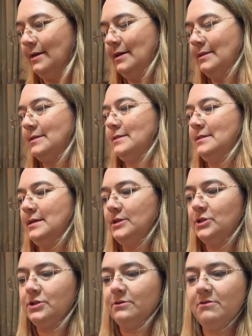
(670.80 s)
it's
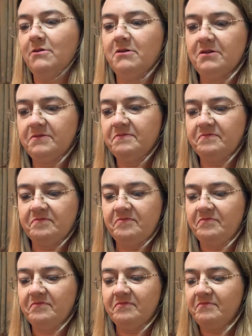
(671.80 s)
stitched on,
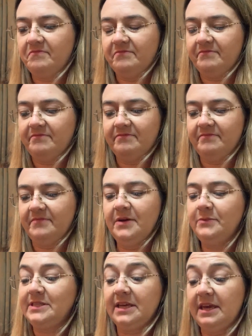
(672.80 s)
it
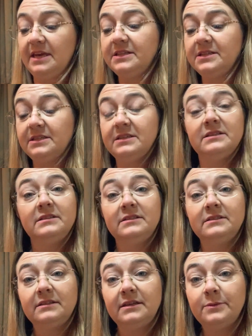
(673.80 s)
was a kit.
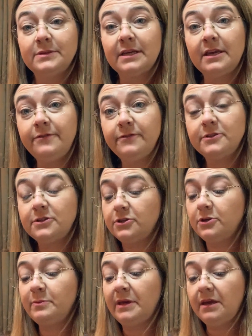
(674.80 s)
It was a gift
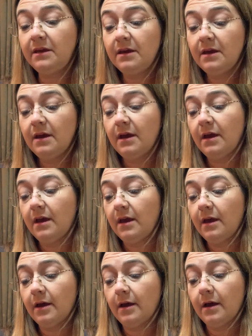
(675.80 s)
to me
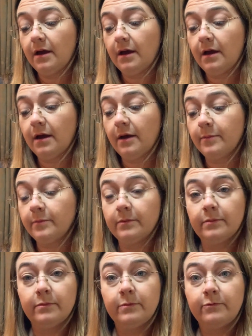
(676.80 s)

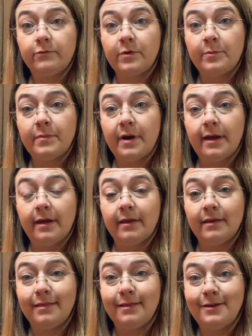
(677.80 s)
from my
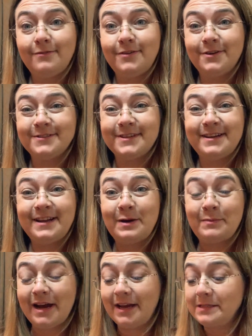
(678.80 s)
then fiance, now
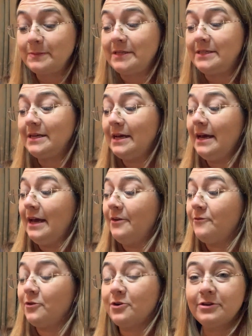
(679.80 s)
my husband,
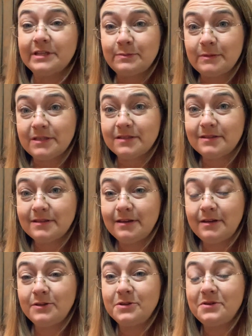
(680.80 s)
for Christmas
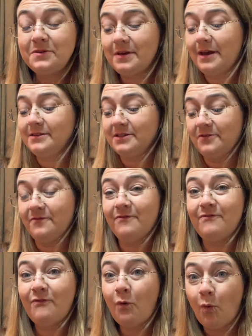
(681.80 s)
in
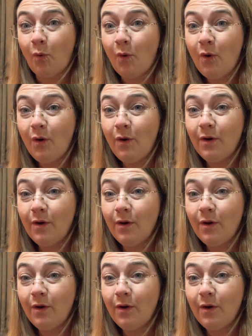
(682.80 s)
2004.